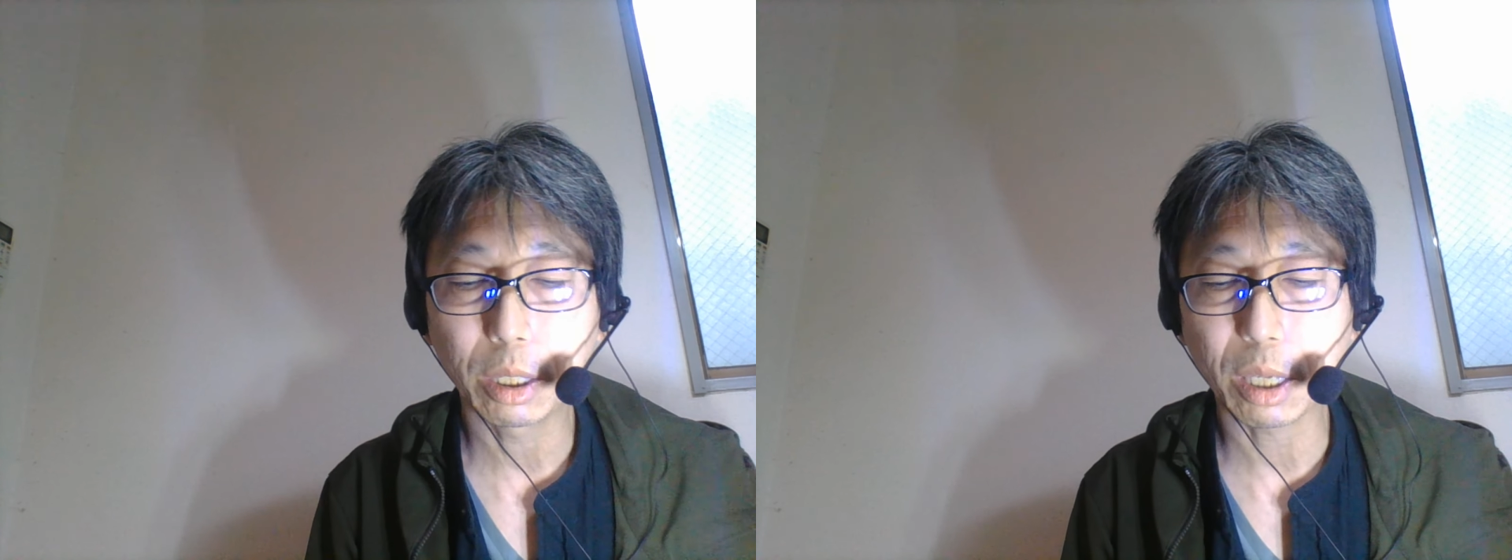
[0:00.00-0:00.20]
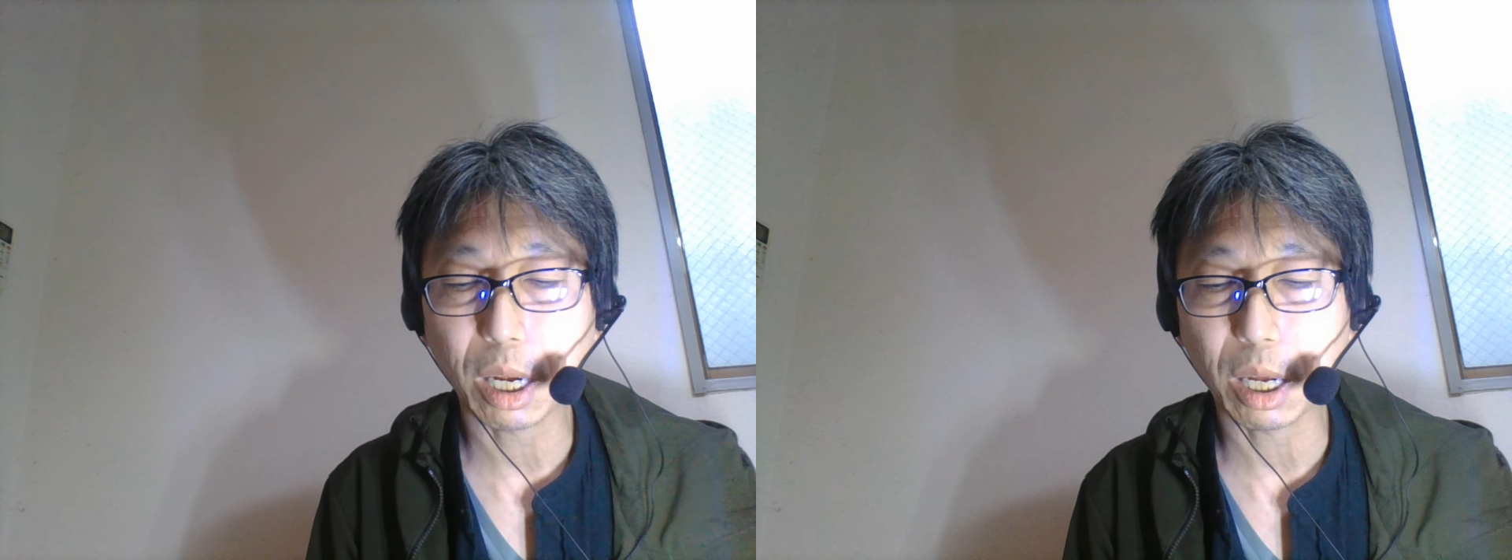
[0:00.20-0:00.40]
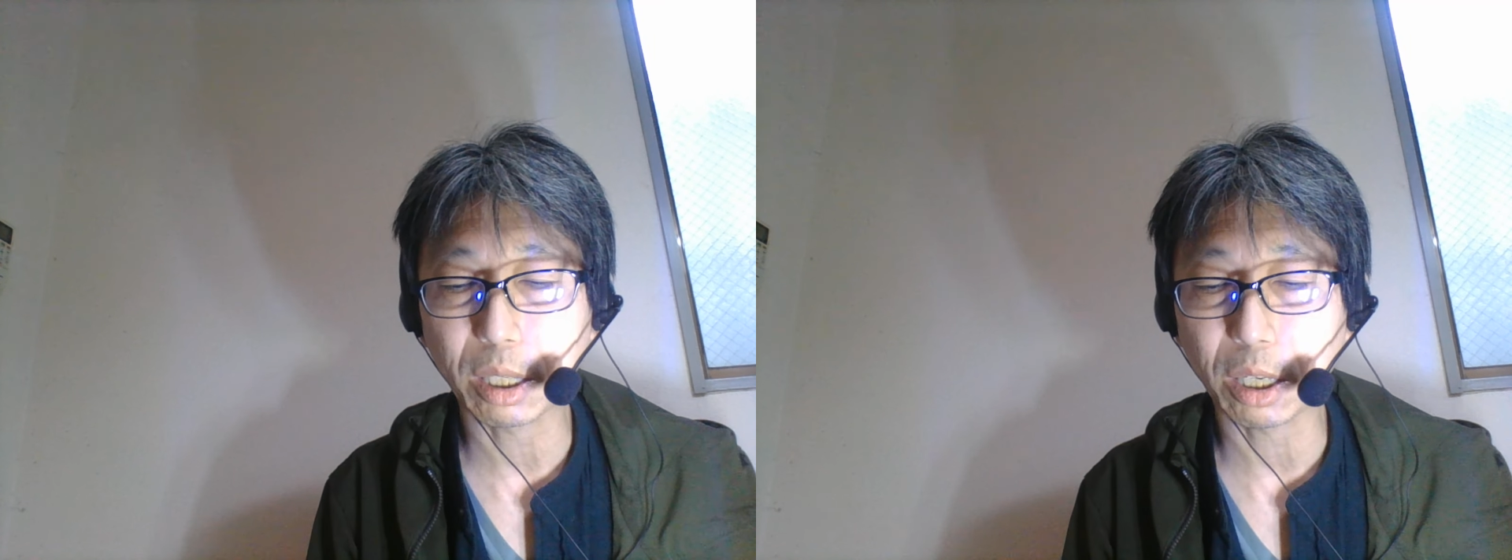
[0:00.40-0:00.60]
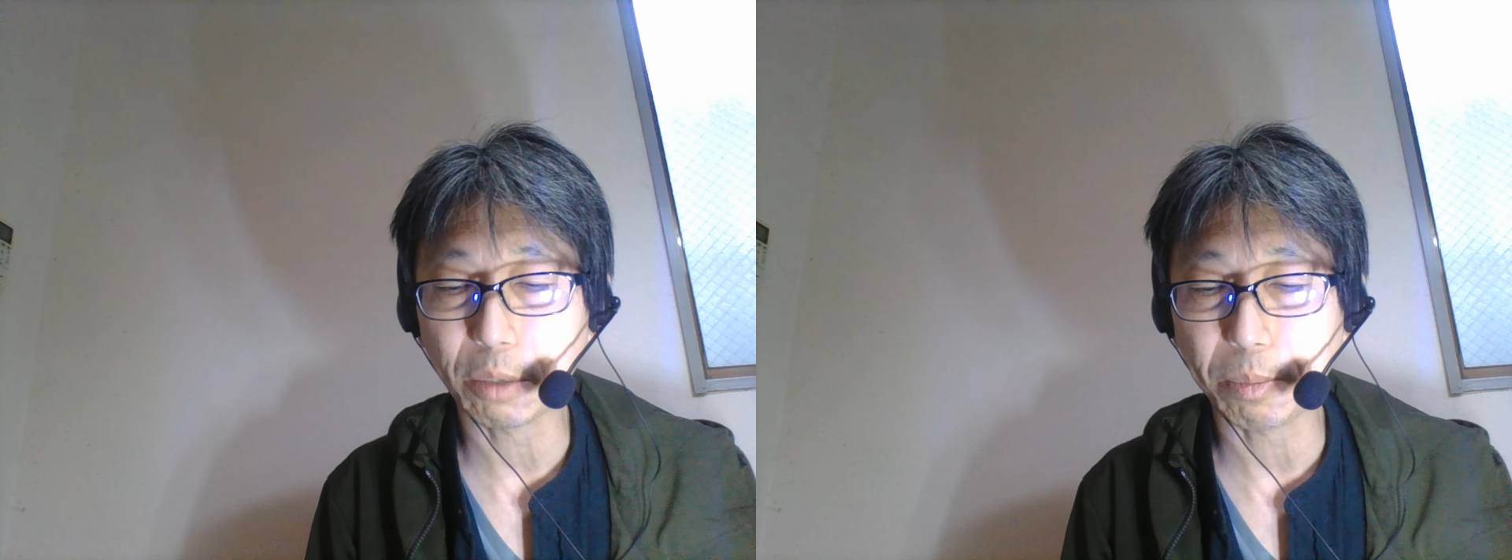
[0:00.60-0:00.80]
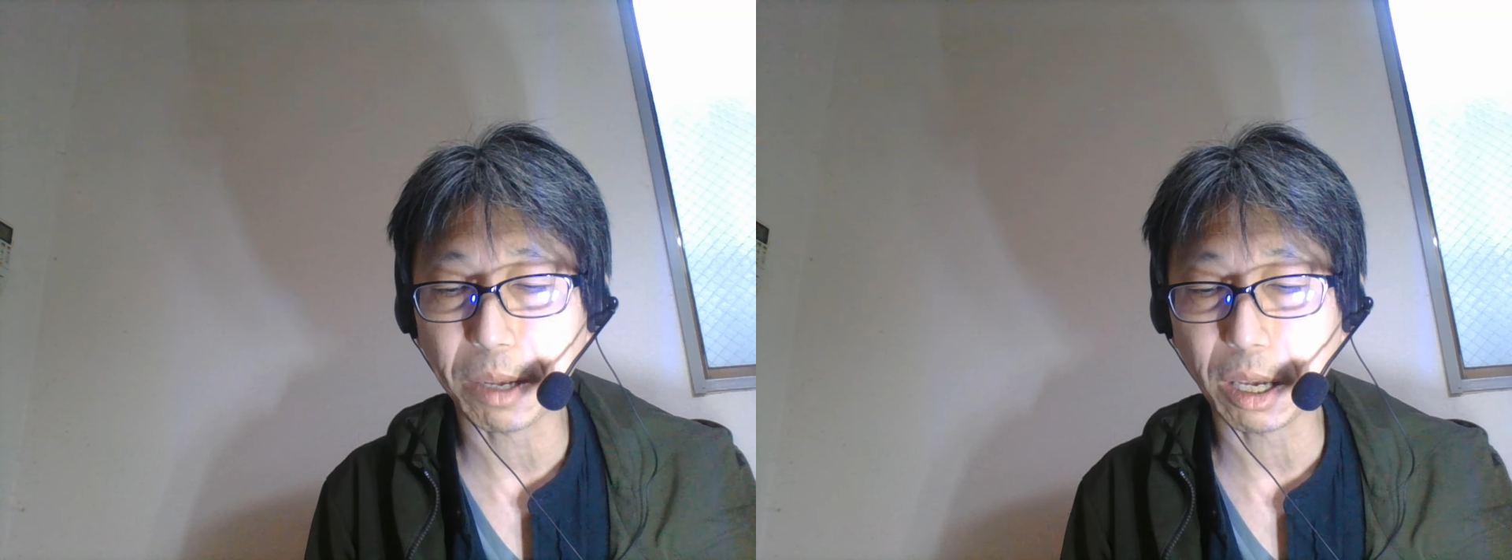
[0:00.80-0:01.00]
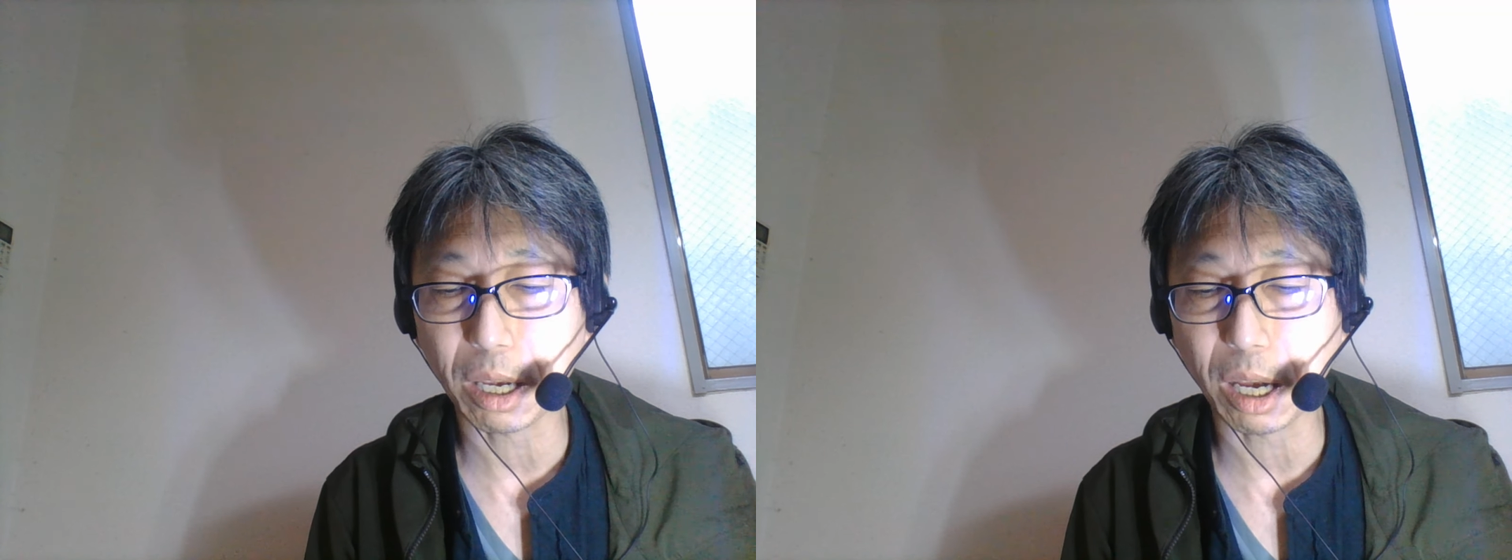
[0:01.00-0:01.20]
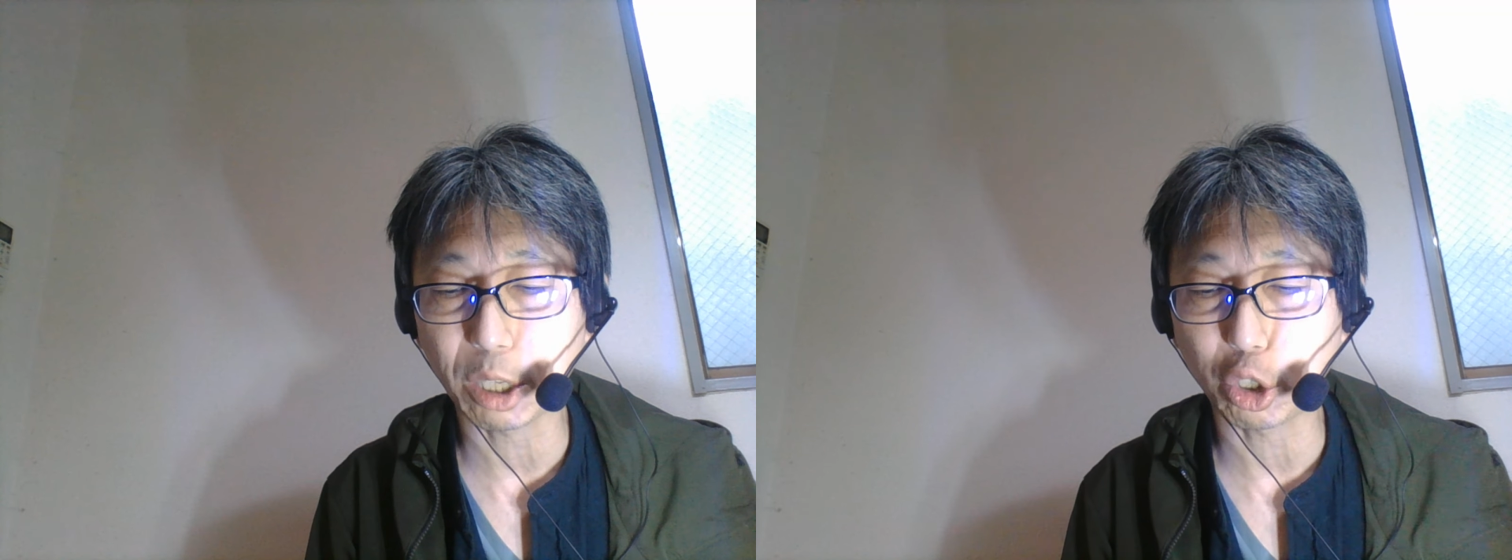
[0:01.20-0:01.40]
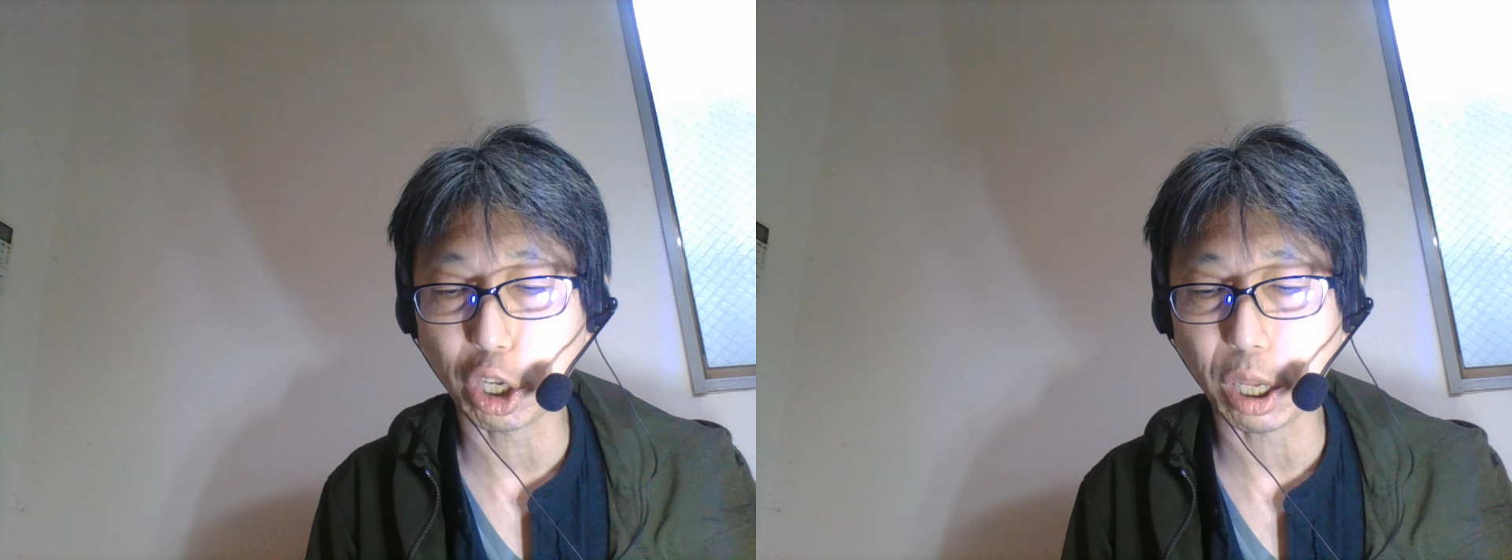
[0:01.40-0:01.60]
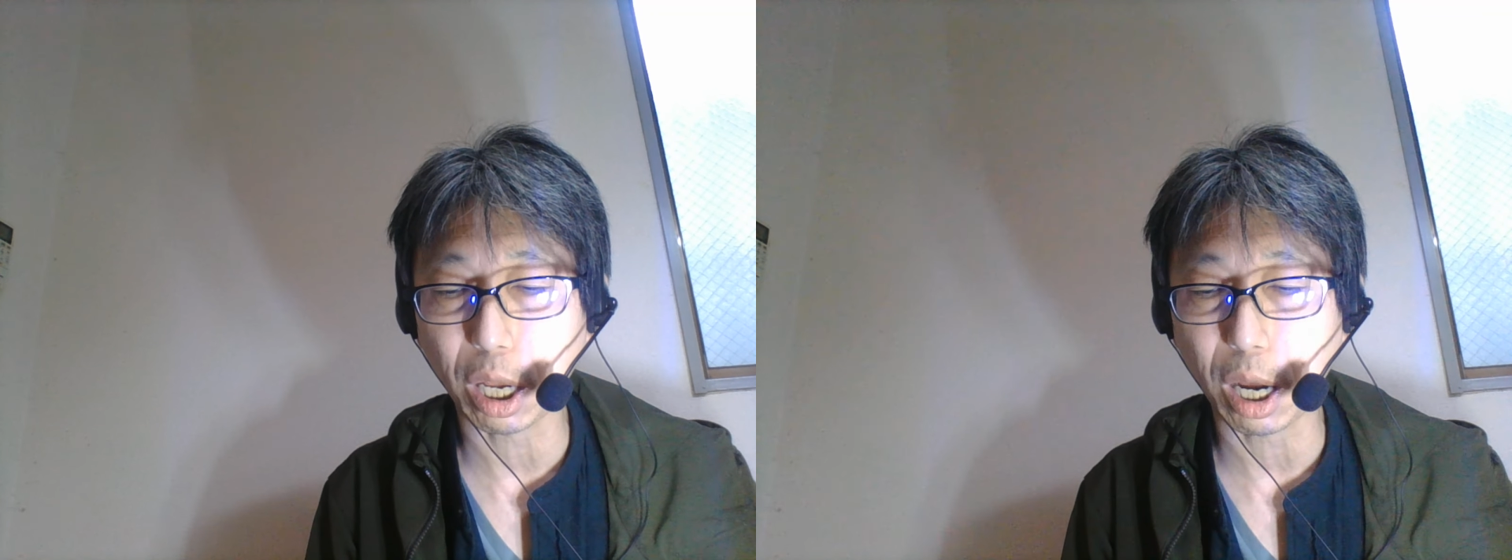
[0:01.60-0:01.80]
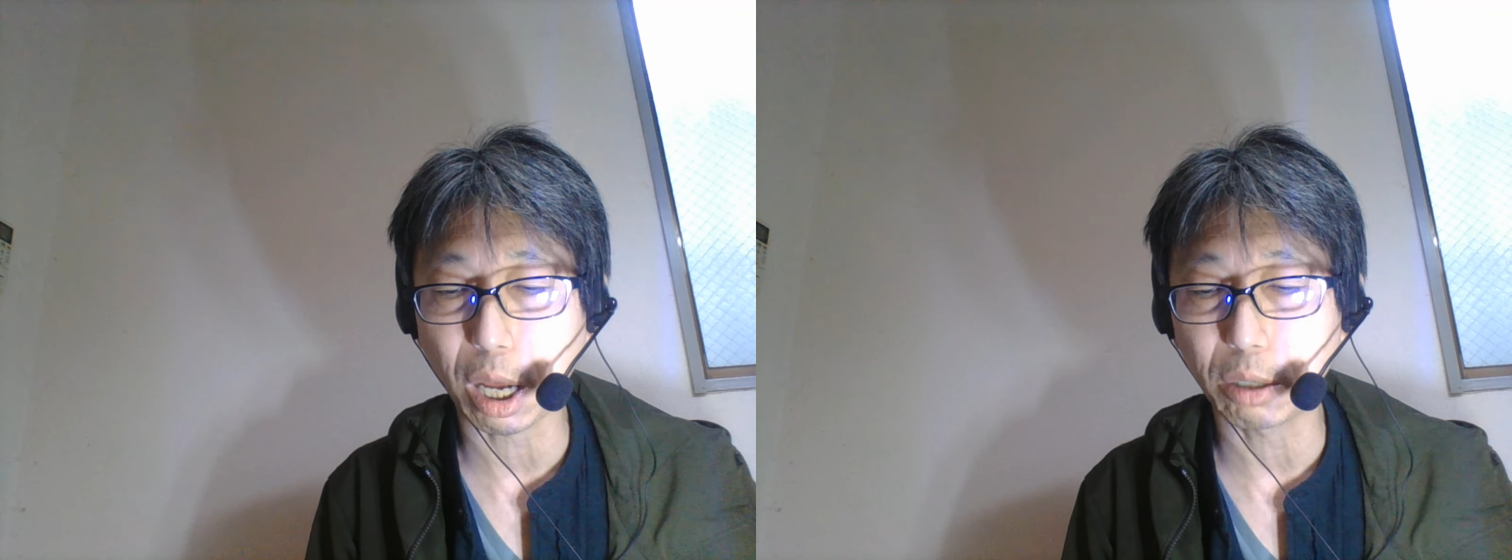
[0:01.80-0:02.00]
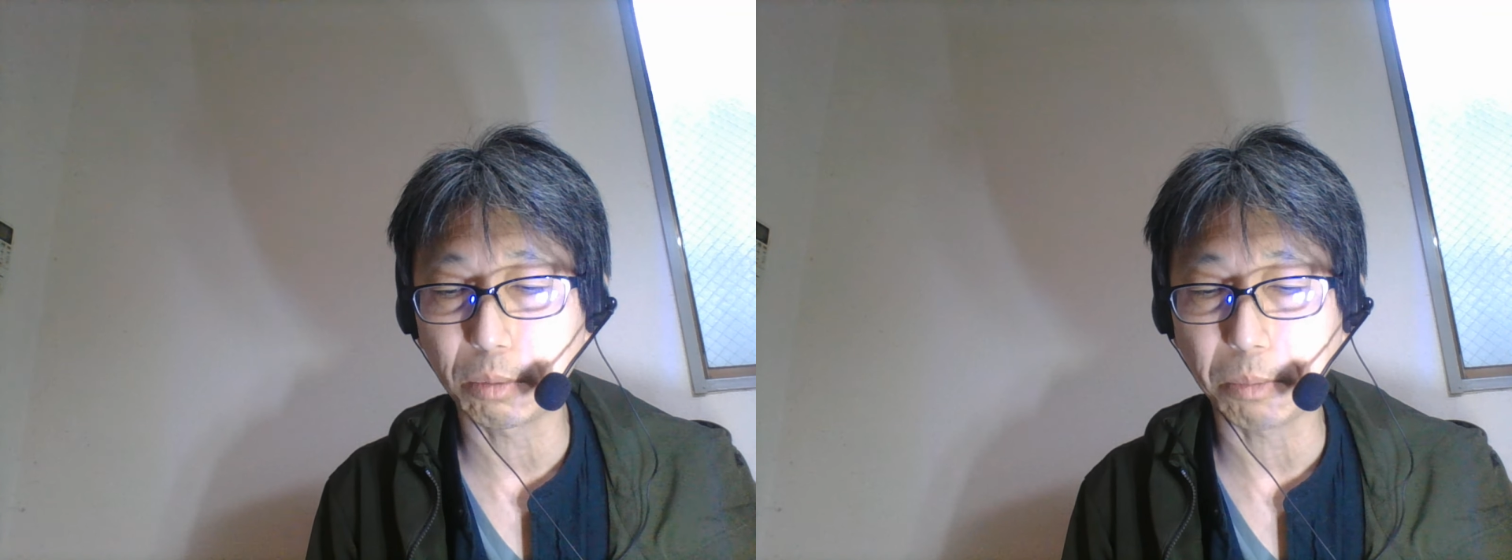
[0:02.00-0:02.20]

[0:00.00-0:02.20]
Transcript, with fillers: There hasn't been a general